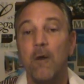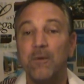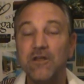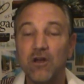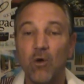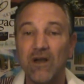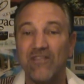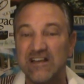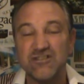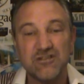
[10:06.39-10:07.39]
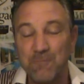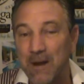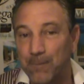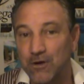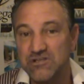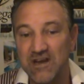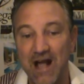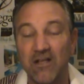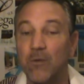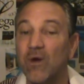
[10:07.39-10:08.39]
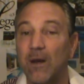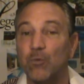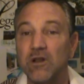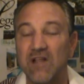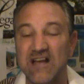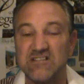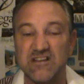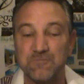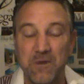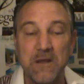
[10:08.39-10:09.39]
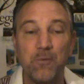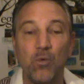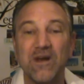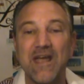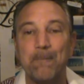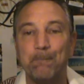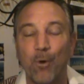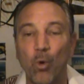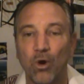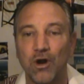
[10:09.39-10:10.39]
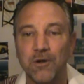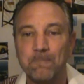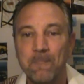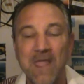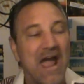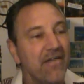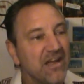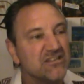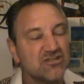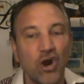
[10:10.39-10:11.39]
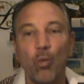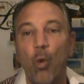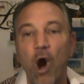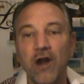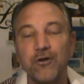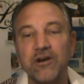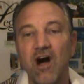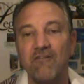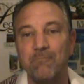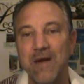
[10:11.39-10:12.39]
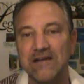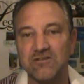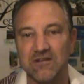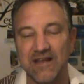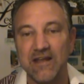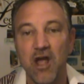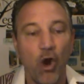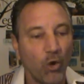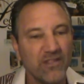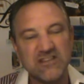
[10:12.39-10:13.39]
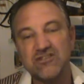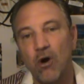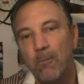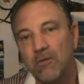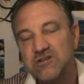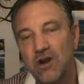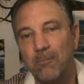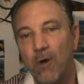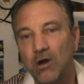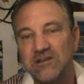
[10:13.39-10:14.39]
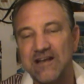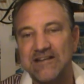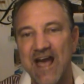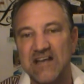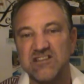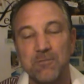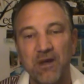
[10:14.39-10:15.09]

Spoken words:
But you know what? That's just my personality. What I'm realizing is people will get bored and they start wandering off mentally, or they start multitasking.